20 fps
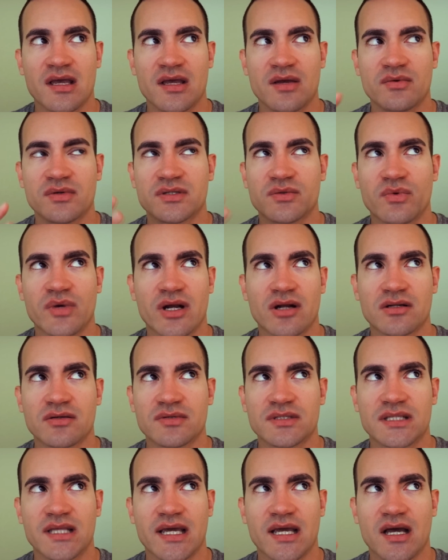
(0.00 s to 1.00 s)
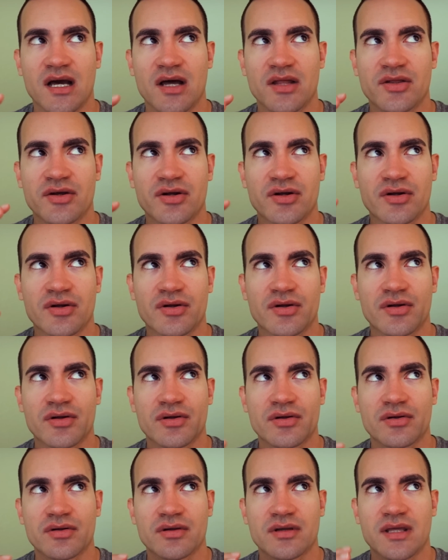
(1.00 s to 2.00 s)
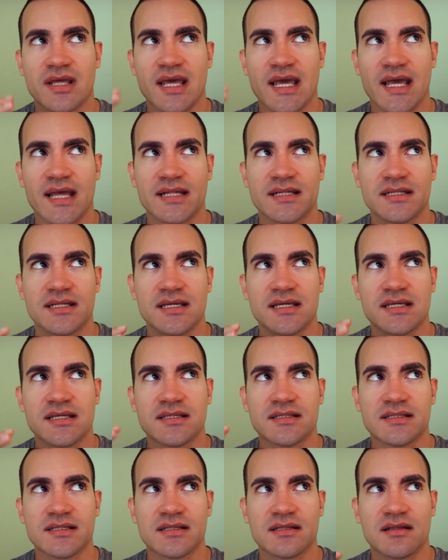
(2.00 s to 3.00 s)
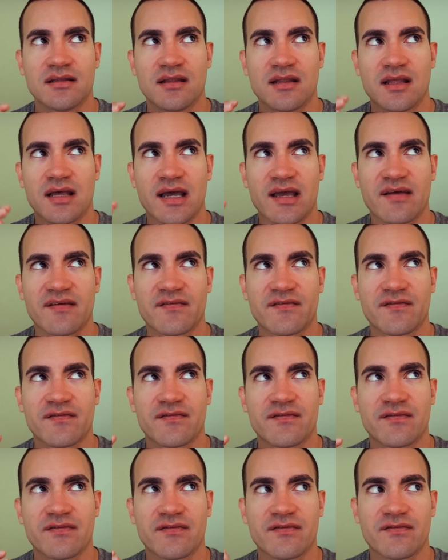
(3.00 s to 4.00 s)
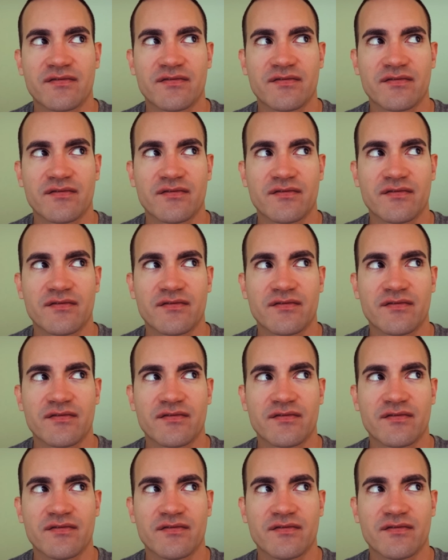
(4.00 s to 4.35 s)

it was weird. It was like other candies and life